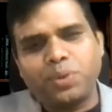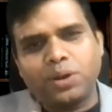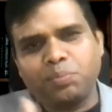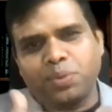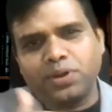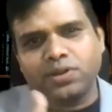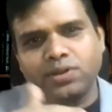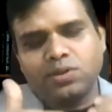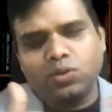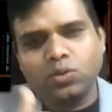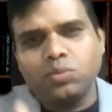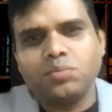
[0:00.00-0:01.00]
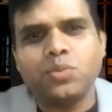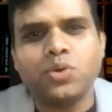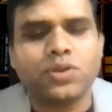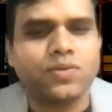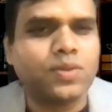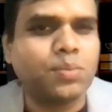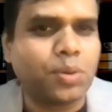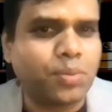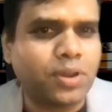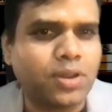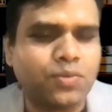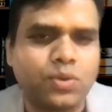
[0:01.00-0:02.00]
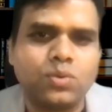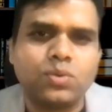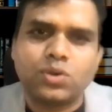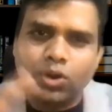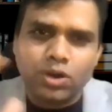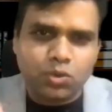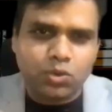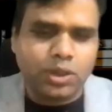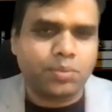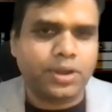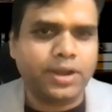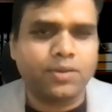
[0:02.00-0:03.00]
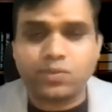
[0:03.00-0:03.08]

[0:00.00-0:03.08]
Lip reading: purpose to most of the people if you talk to them, right?